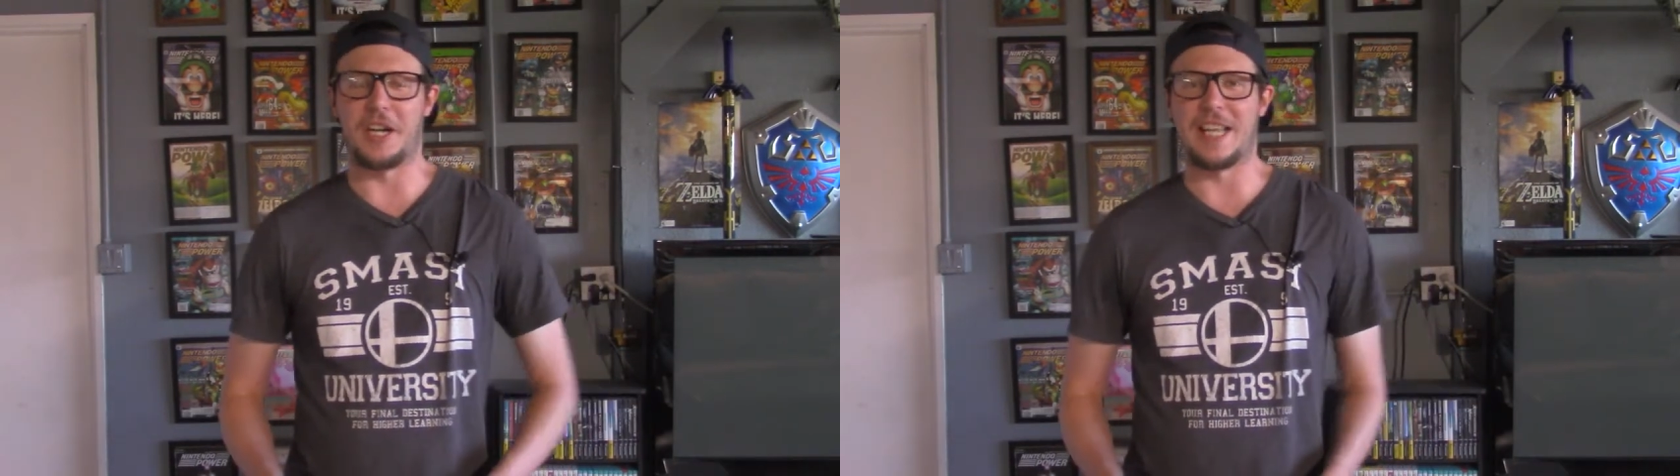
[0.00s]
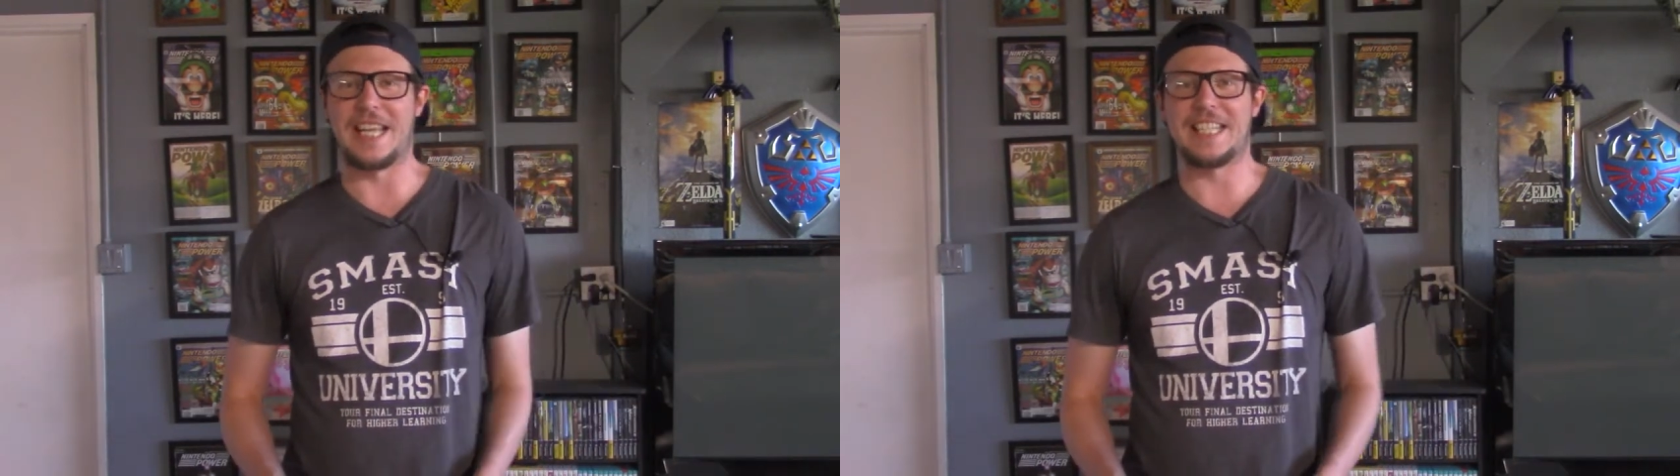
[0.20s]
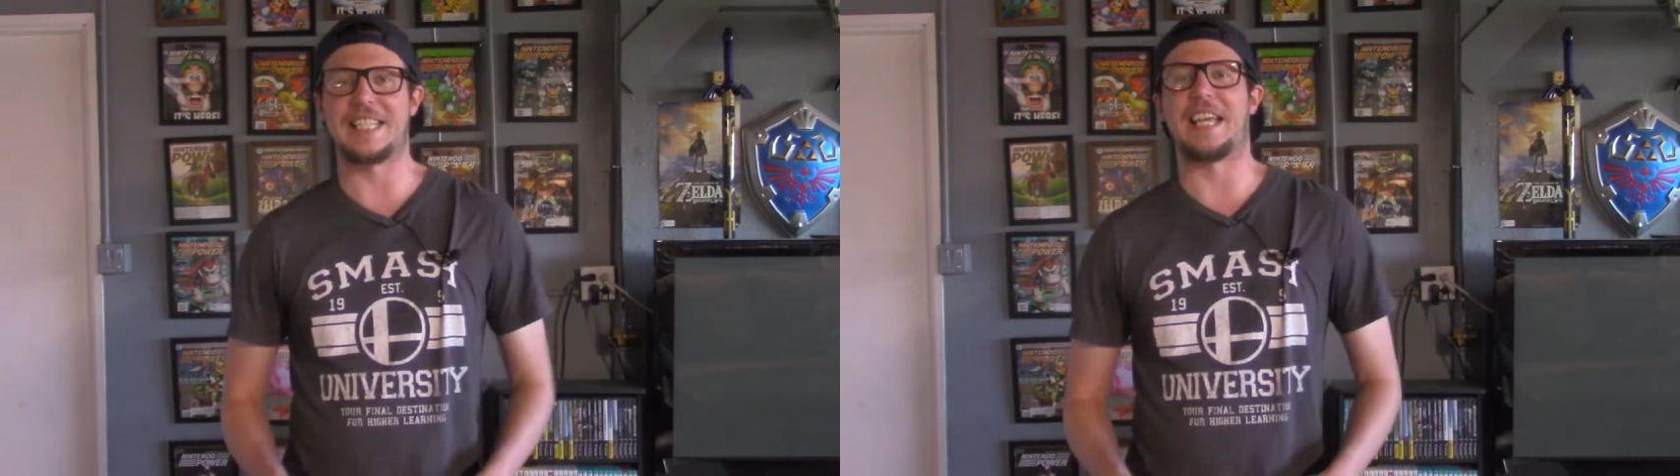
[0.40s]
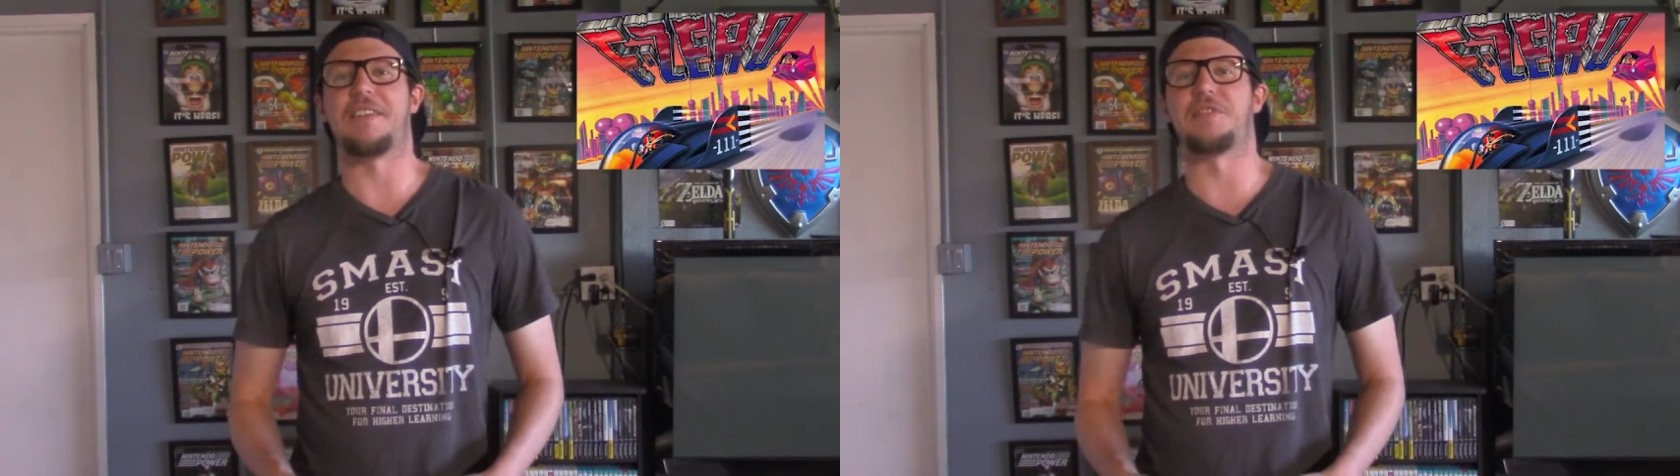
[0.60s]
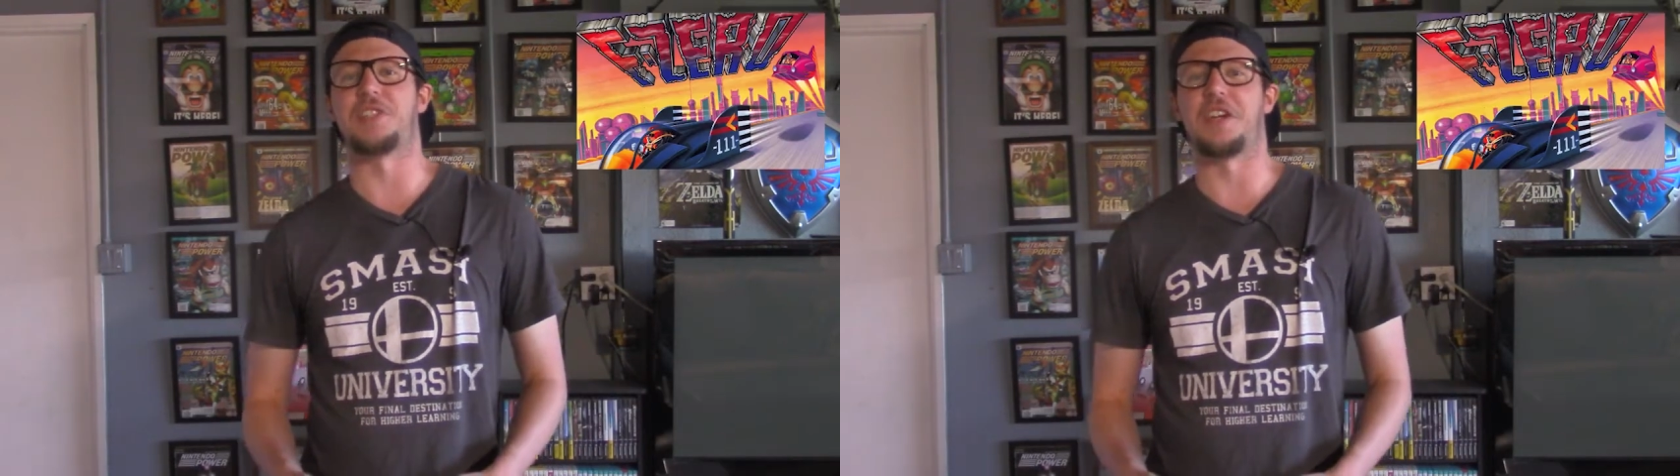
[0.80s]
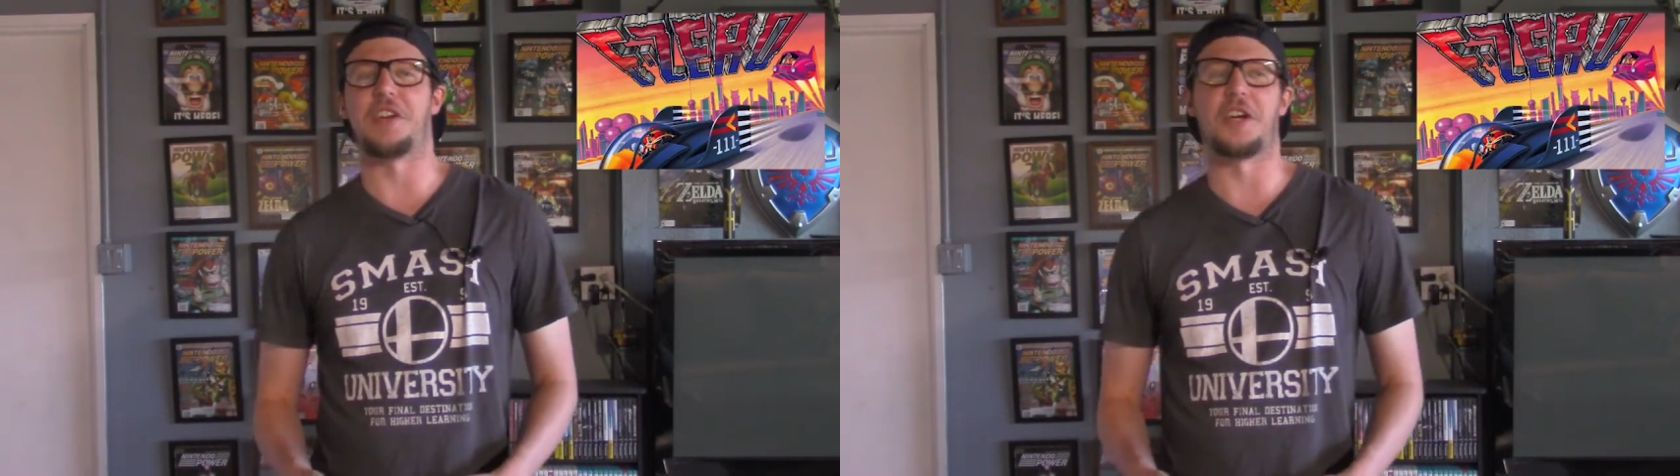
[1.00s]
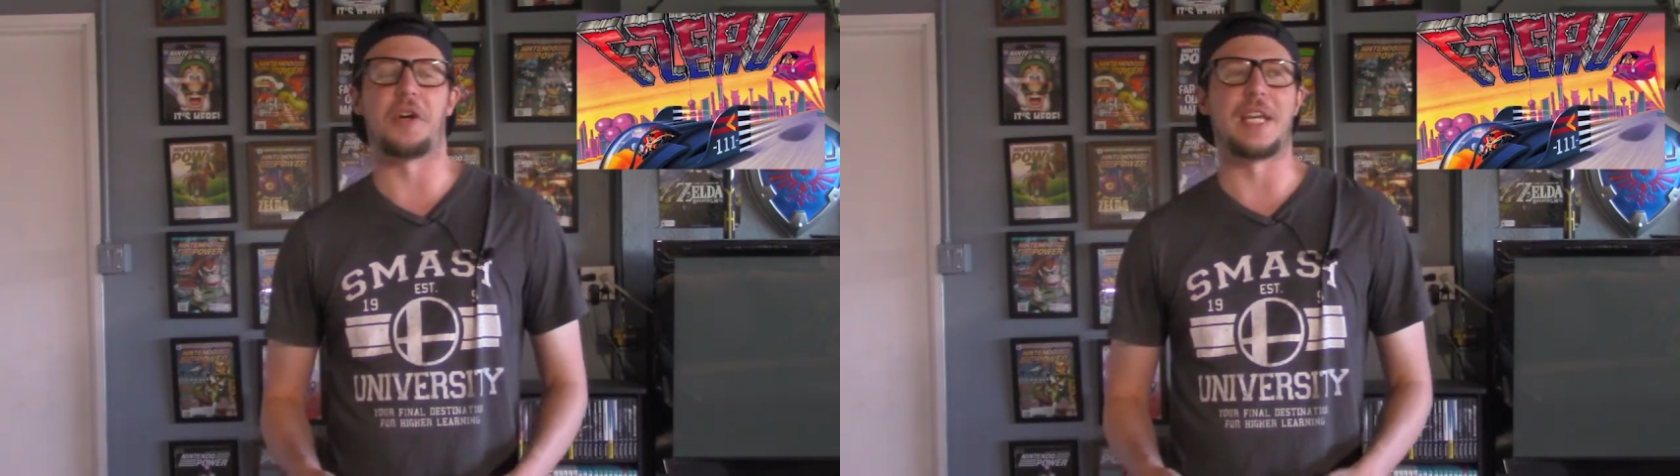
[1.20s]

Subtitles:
and that's FZero.